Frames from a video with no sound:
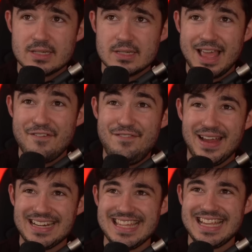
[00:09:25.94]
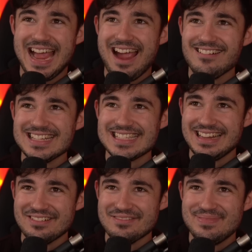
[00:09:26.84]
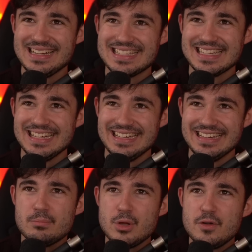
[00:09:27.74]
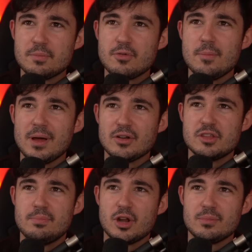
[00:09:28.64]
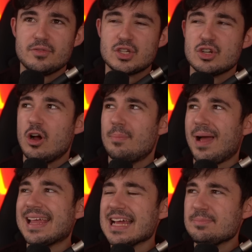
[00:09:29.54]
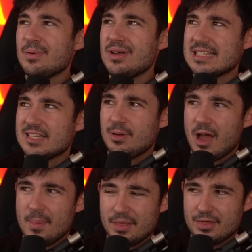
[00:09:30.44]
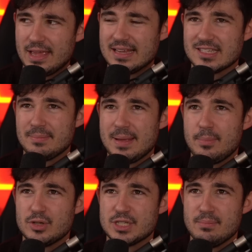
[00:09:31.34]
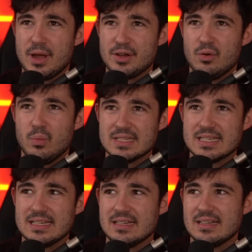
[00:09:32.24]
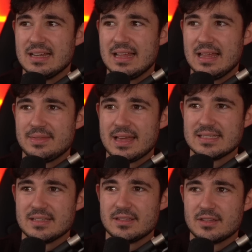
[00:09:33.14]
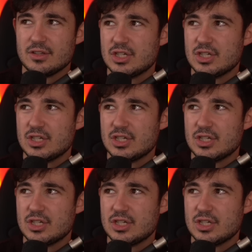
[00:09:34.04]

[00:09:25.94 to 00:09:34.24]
They fixed the carousel on PC. Moved the Pro Bundle to the bottom of the shop. I guess because it's a permanent thing and some people just might not want it. That's a good